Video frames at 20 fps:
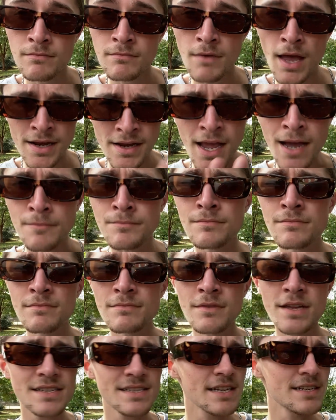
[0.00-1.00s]
And yeah,
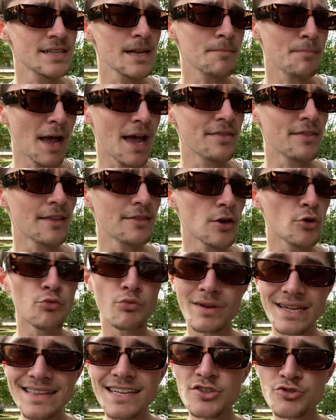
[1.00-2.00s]
this is a pen that they're
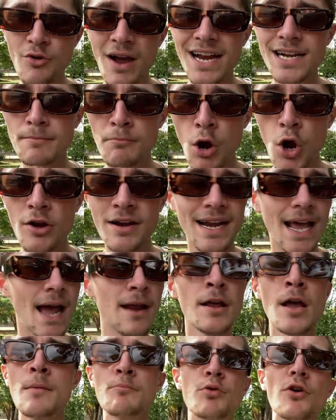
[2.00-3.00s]
really trying to market at
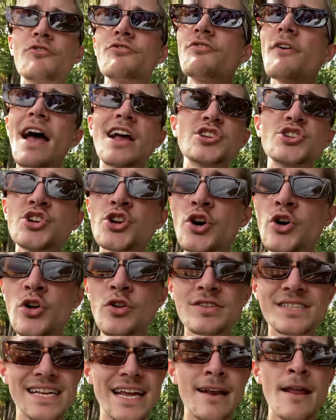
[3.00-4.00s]

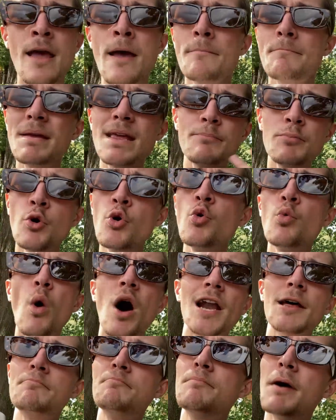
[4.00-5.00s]
professionals and people who
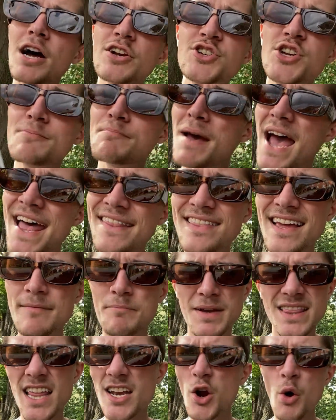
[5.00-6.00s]
want a budget pen,
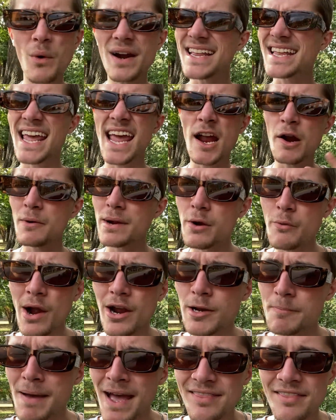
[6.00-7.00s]
but they don't want to carry
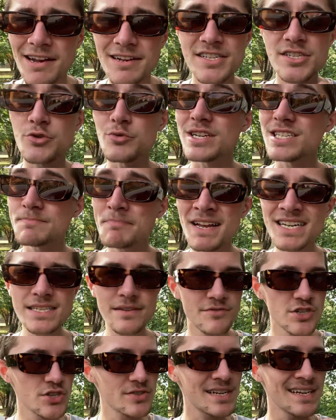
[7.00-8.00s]
around a pen that is too
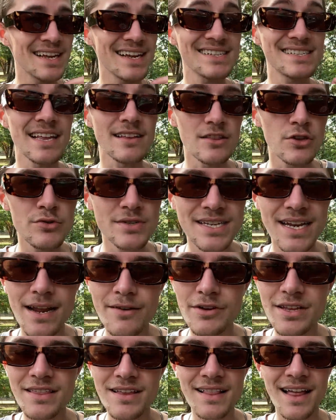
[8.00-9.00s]
expensive just in case they lose it and
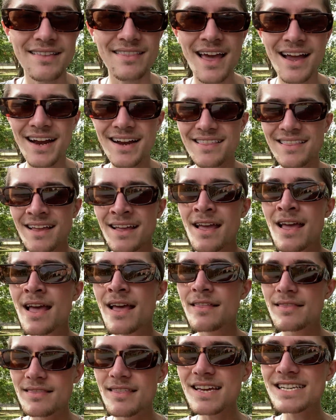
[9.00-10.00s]
everything like that kind of thing.
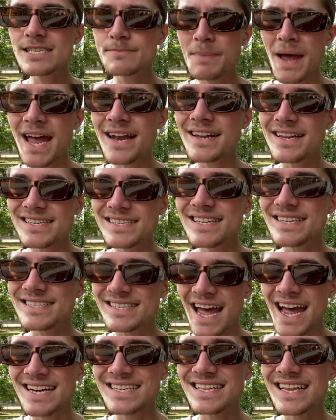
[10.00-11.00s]
This pen is
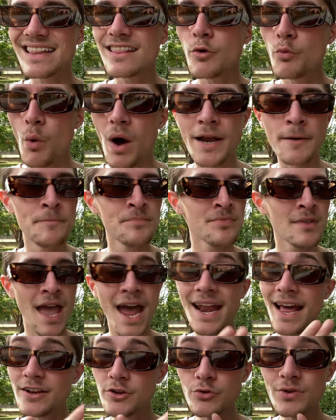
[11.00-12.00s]
exactly the one.
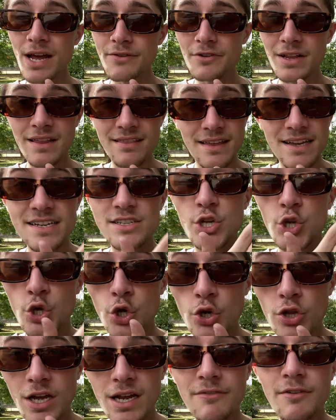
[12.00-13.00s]
And I do definitely think it's a
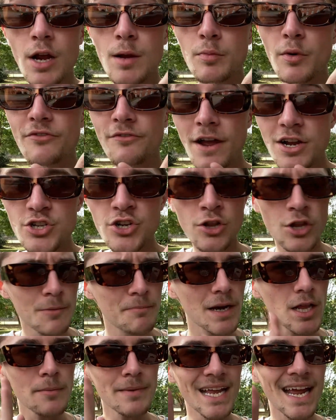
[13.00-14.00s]
good look, a very professional look,
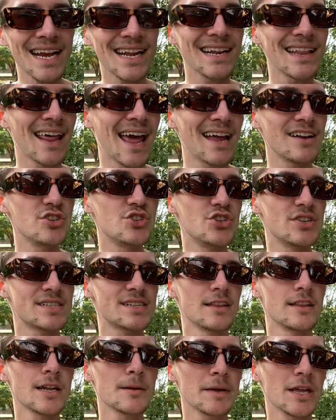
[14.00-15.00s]
but I'll be getting to that in just
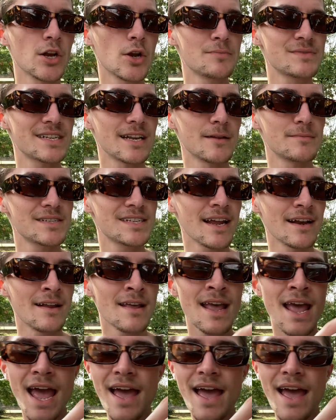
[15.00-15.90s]
a little bit, you know what I'm saying?